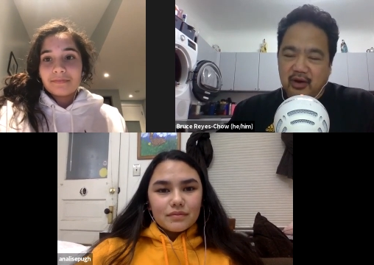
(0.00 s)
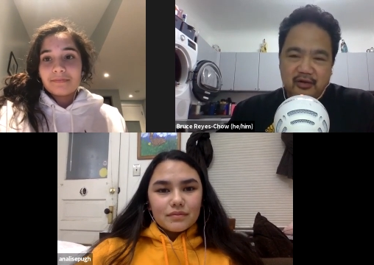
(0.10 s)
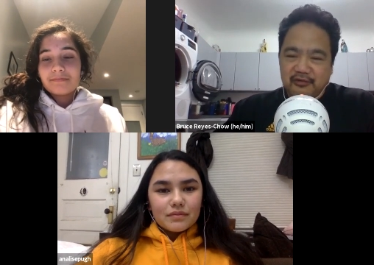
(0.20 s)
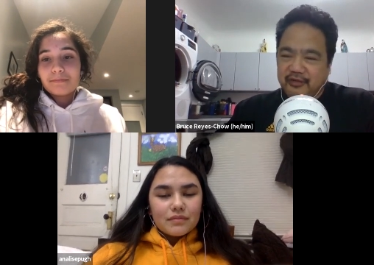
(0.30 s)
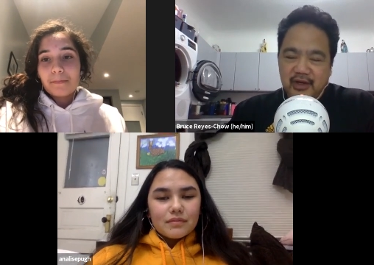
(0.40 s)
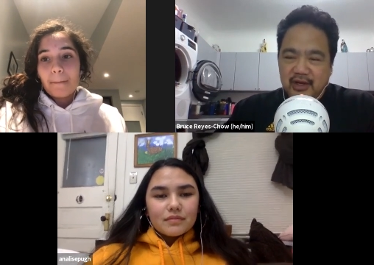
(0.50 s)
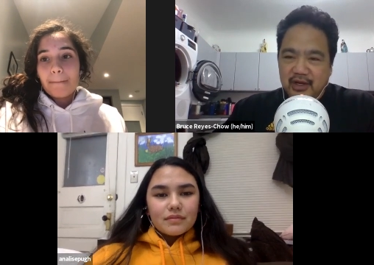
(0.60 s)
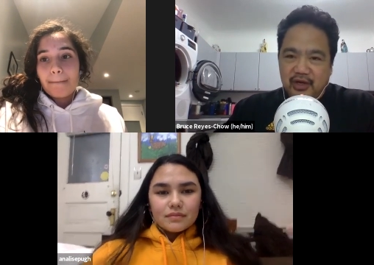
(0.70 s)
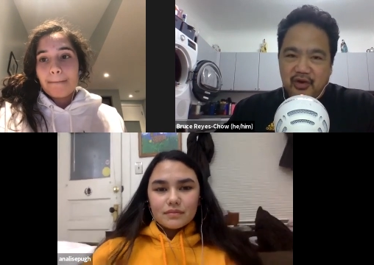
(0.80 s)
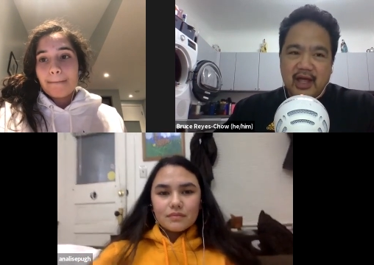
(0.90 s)
Speaker 1: of
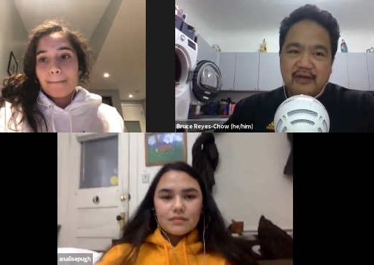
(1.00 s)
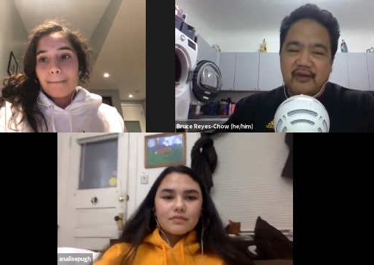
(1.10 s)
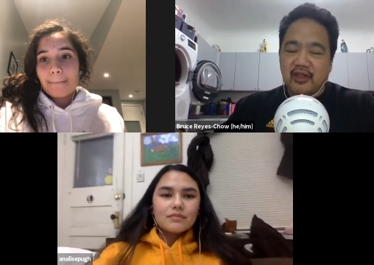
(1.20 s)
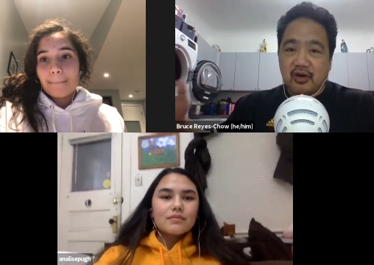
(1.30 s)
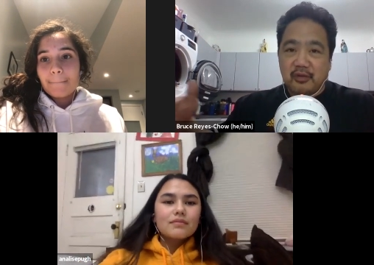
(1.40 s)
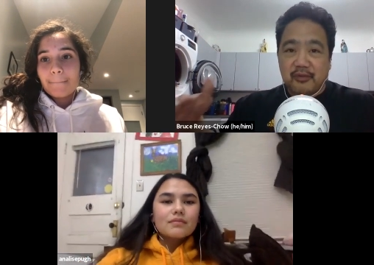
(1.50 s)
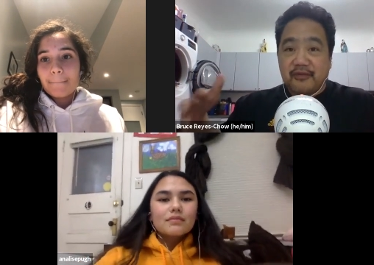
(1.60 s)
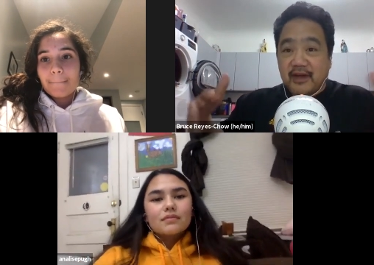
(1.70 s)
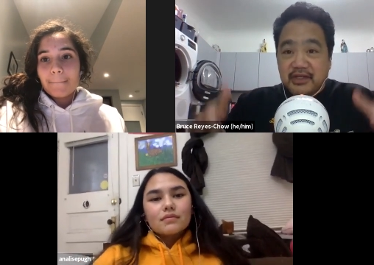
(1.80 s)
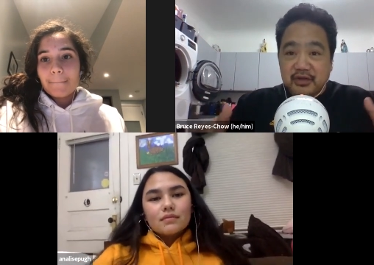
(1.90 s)
your life, either
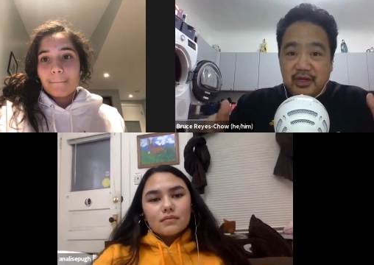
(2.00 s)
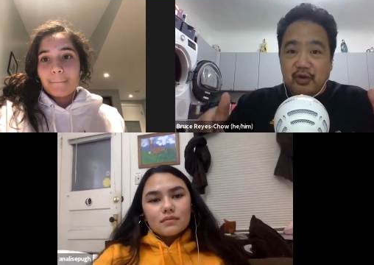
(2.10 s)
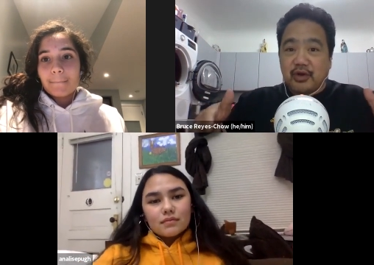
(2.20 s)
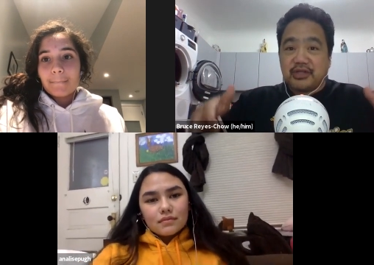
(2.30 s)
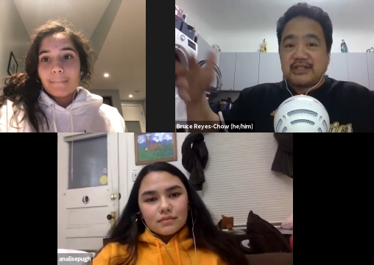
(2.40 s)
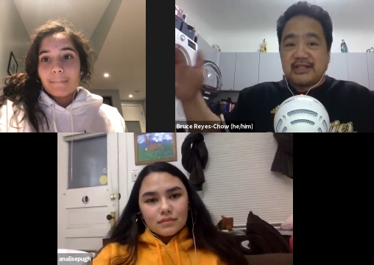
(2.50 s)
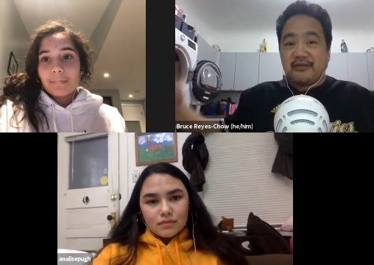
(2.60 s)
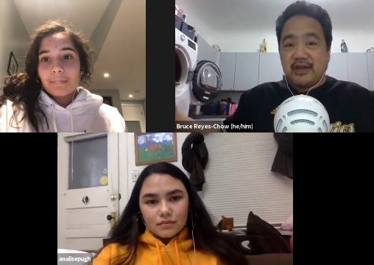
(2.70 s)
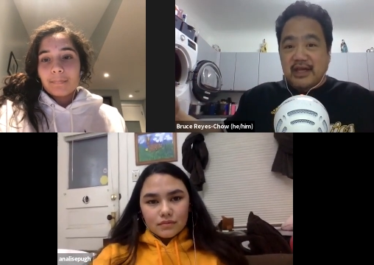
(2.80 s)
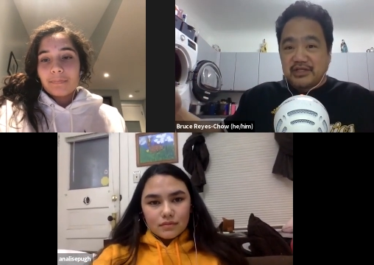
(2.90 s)
professionally or just
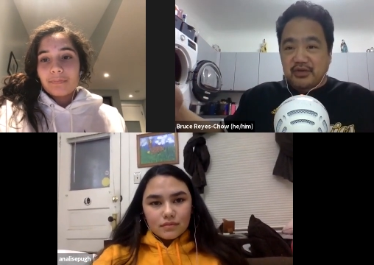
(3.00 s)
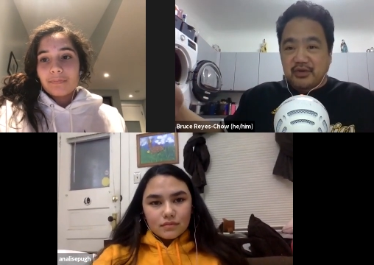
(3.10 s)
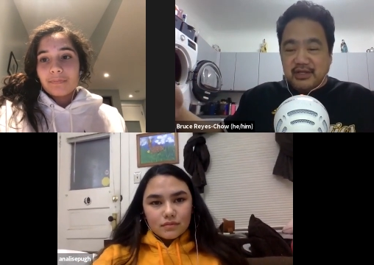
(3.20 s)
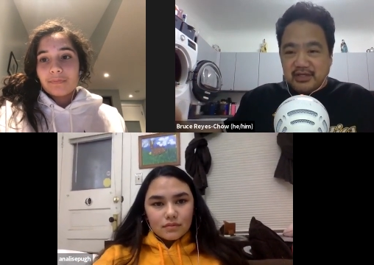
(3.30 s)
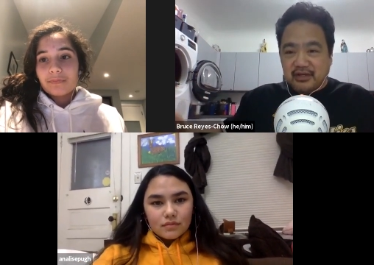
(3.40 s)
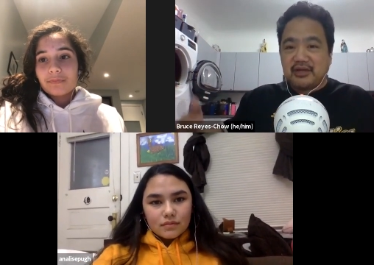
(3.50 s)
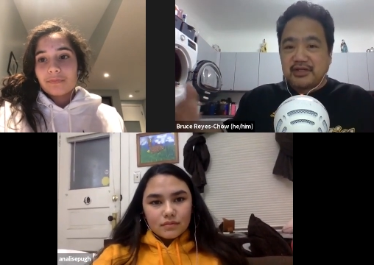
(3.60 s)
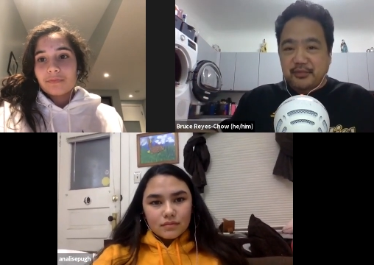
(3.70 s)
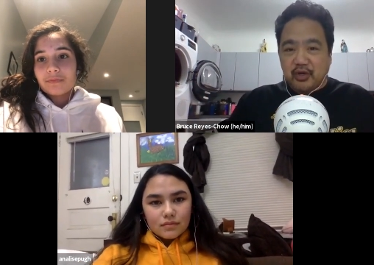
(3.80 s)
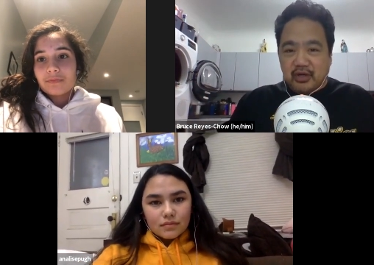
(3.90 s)
even as you continue to
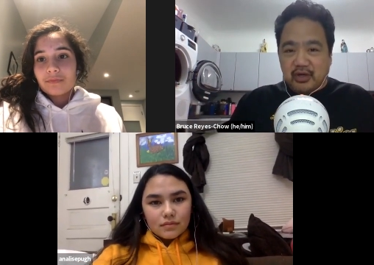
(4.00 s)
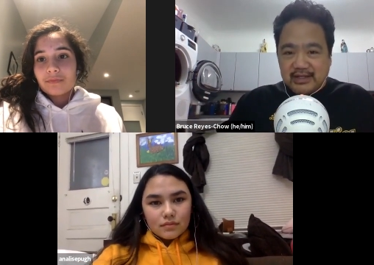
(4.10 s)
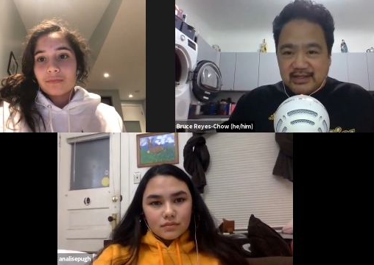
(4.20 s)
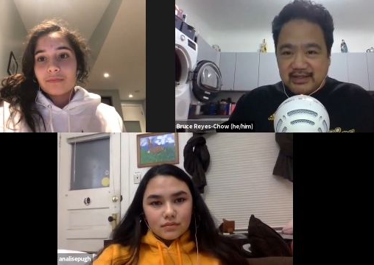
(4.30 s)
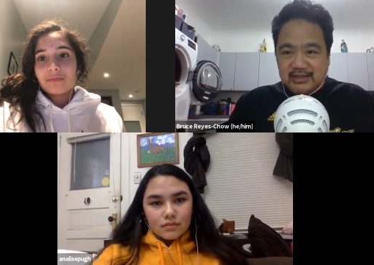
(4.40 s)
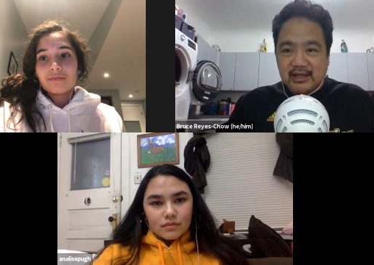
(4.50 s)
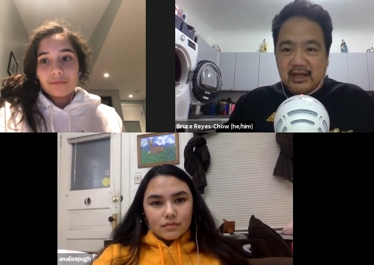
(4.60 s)
support causes.